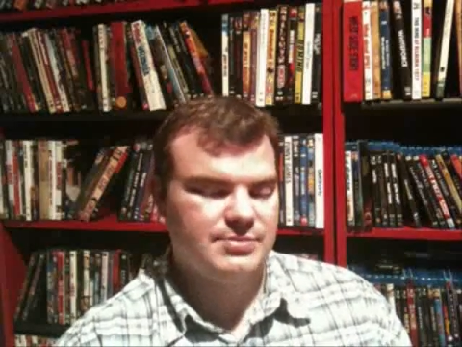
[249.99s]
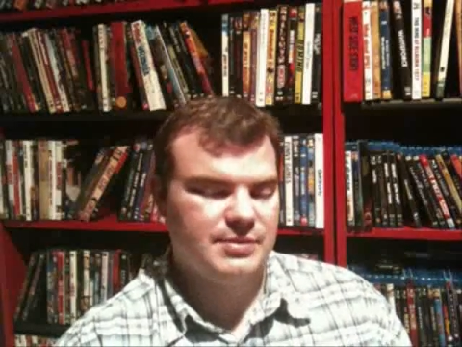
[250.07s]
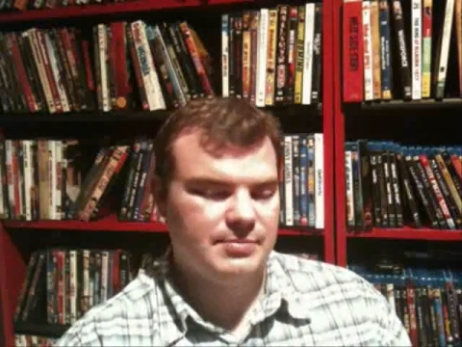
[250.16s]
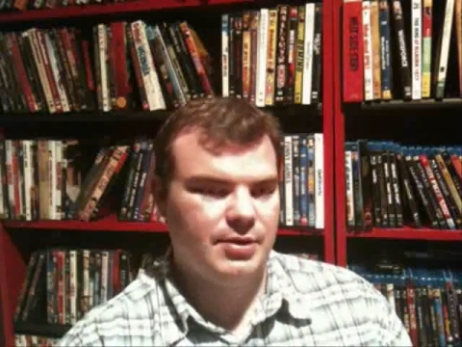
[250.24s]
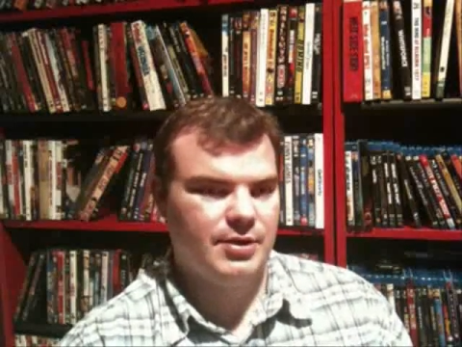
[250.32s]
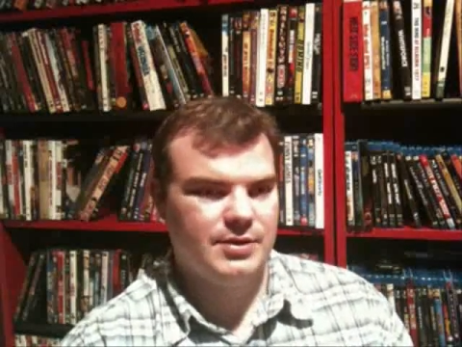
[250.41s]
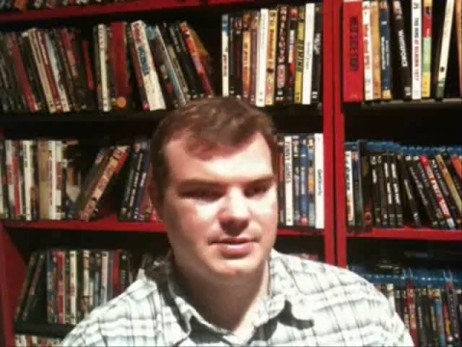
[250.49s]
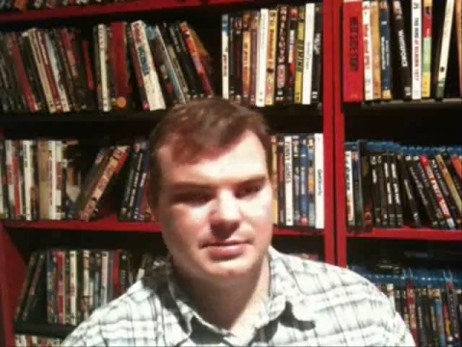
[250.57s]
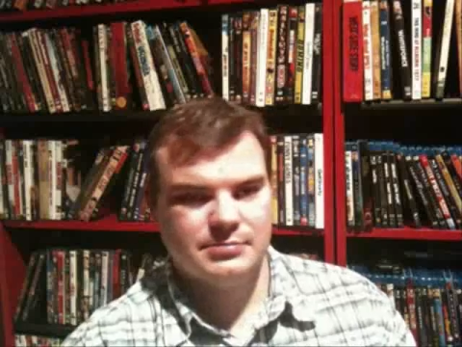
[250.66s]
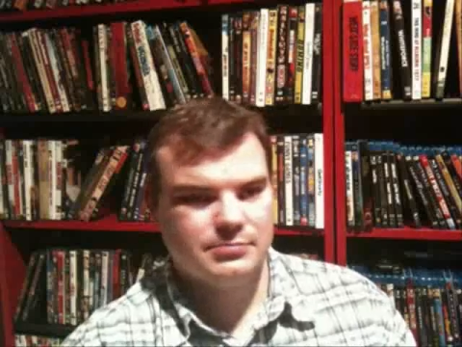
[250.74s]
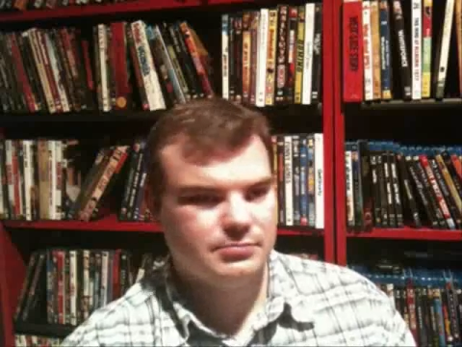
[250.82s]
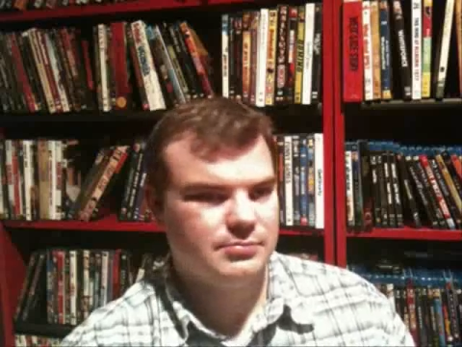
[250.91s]
gruesome
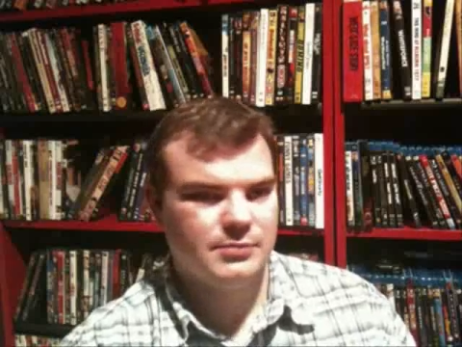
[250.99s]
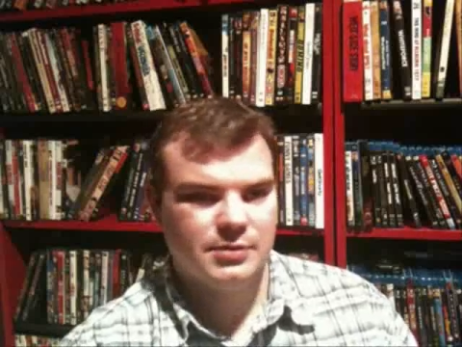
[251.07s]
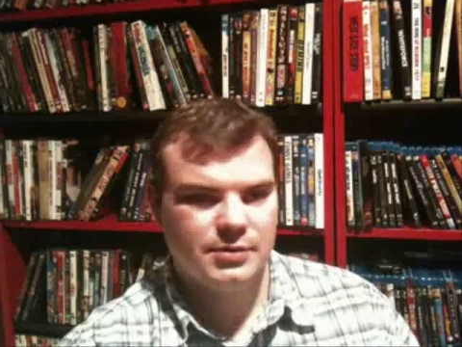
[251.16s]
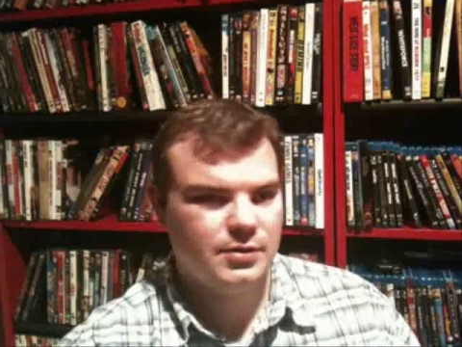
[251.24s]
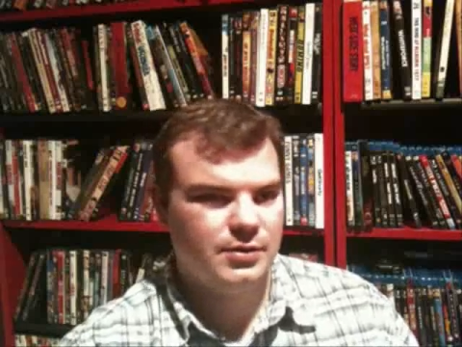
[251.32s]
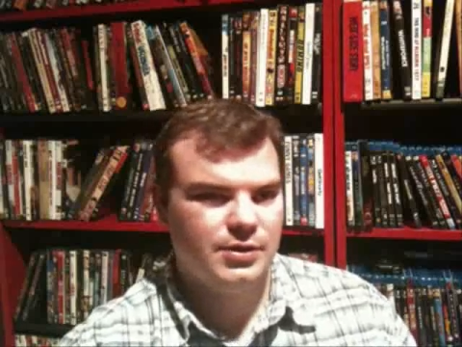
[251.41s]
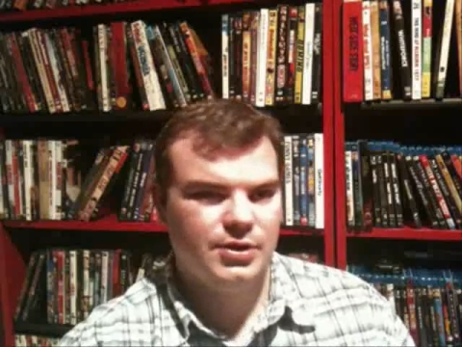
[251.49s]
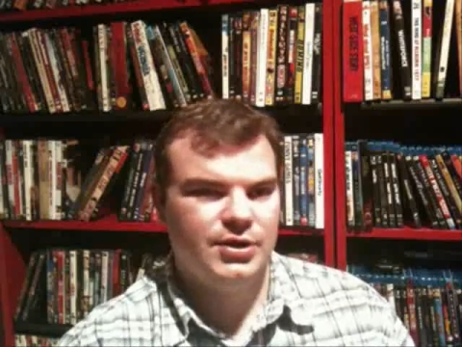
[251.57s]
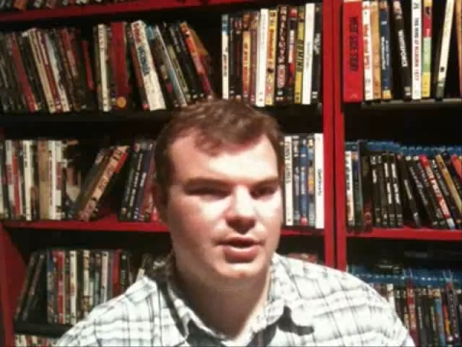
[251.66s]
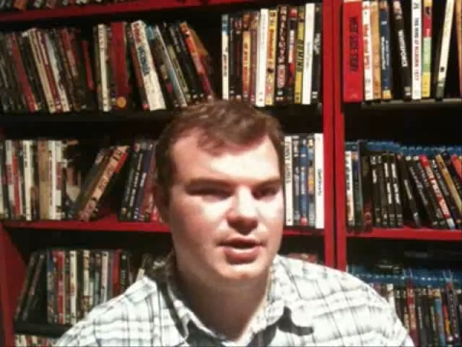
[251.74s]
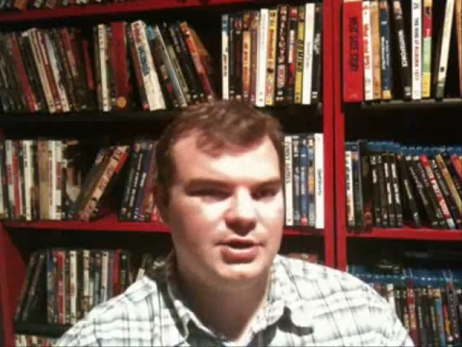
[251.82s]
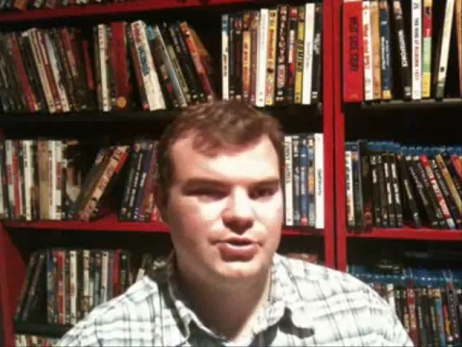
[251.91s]
parts, and
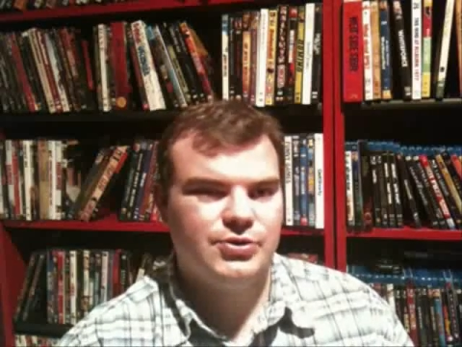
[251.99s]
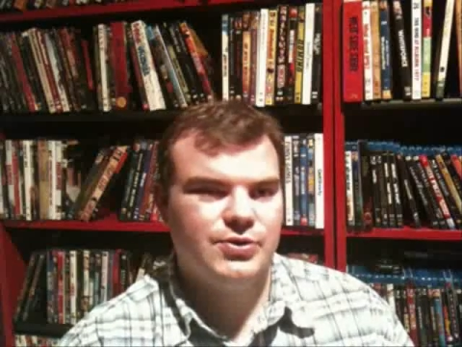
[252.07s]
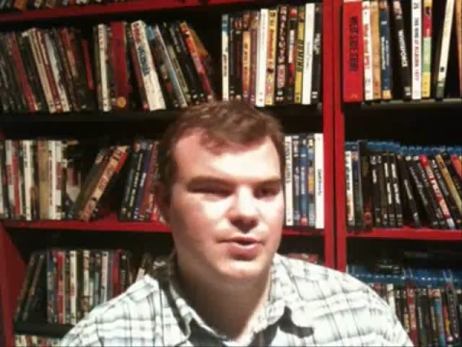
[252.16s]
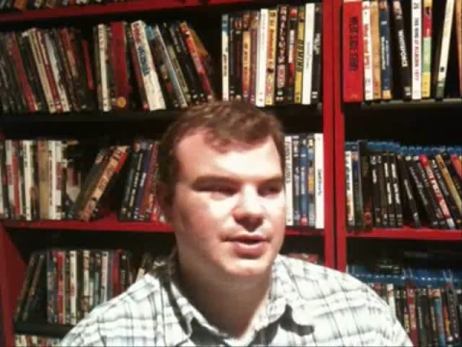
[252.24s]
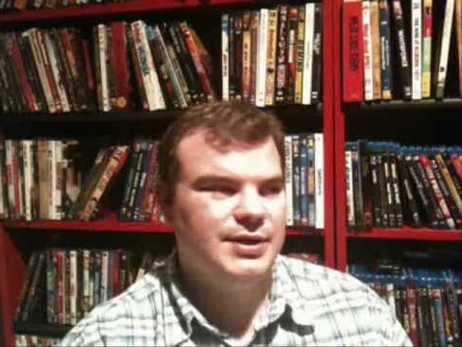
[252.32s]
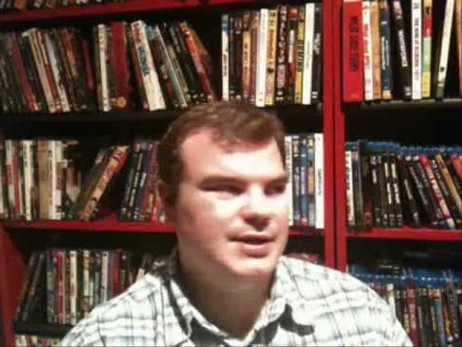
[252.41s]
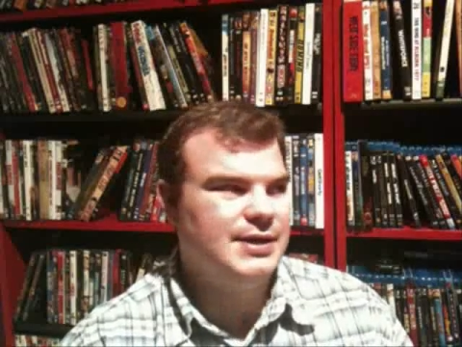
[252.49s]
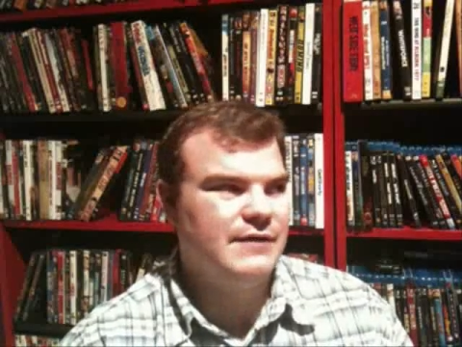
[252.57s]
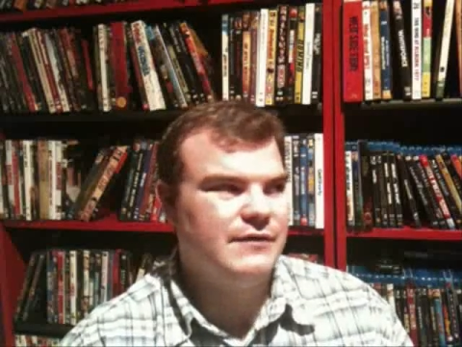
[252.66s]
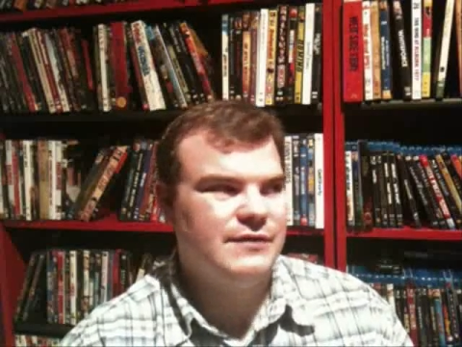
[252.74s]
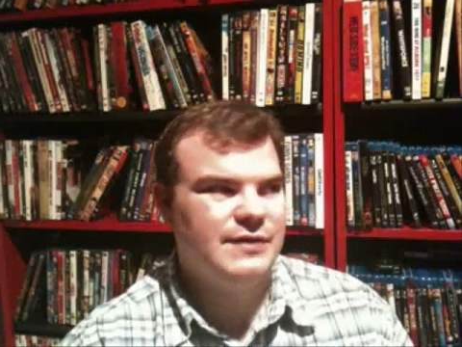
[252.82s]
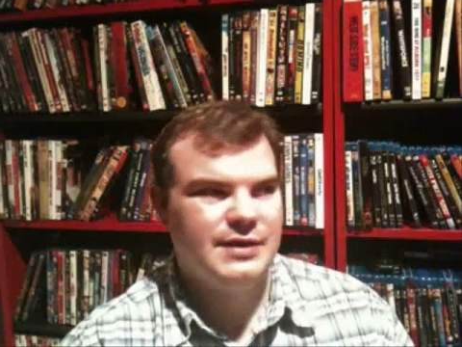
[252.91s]
you get your
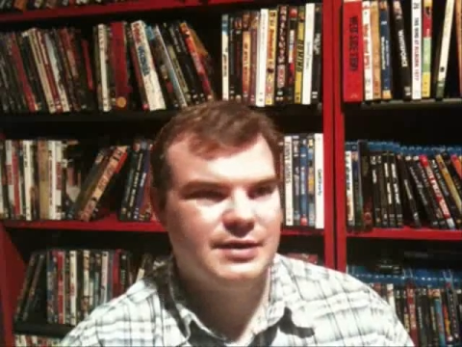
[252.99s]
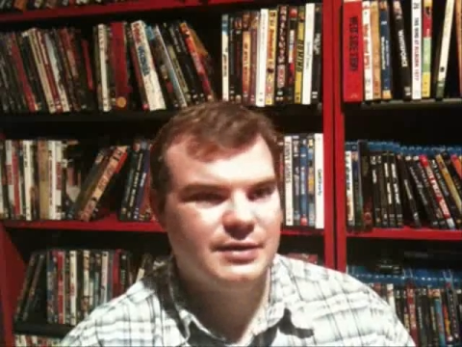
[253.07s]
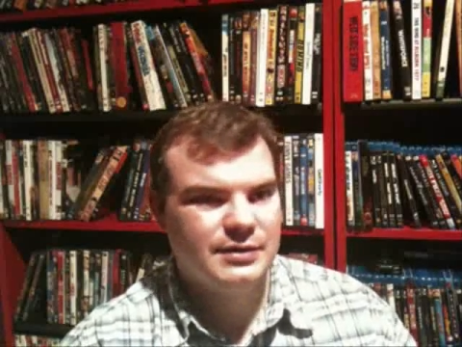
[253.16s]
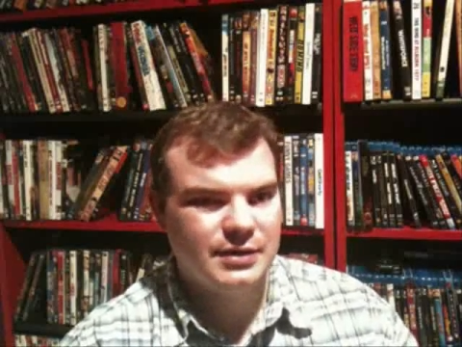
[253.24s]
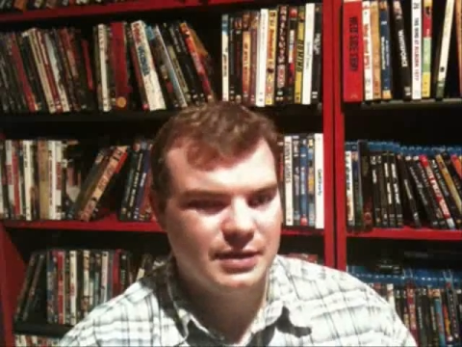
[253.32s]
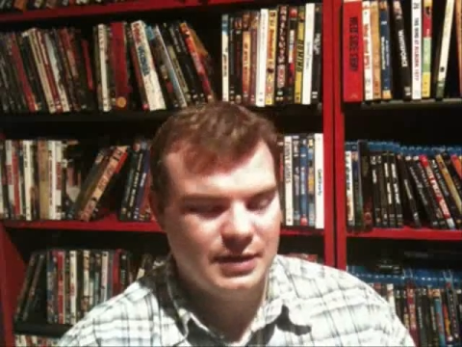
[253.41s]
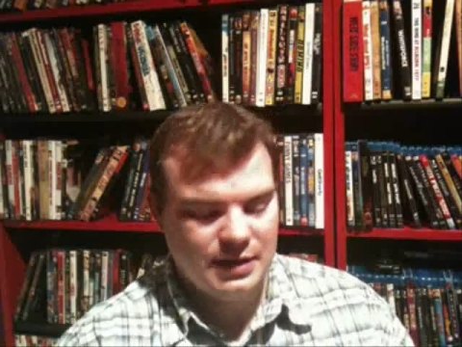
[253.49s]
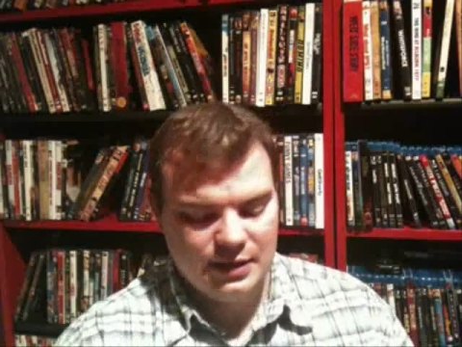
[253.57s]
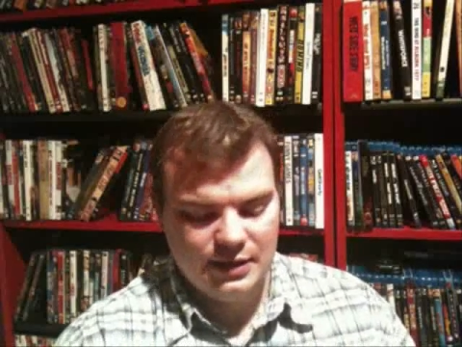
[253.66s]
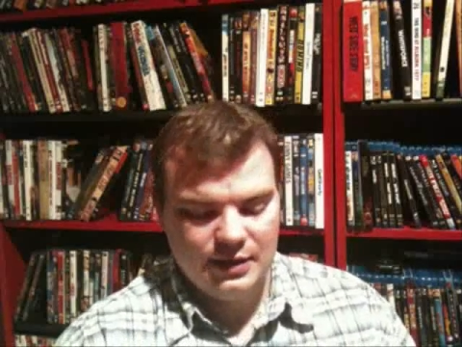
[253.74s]
nudity and everything,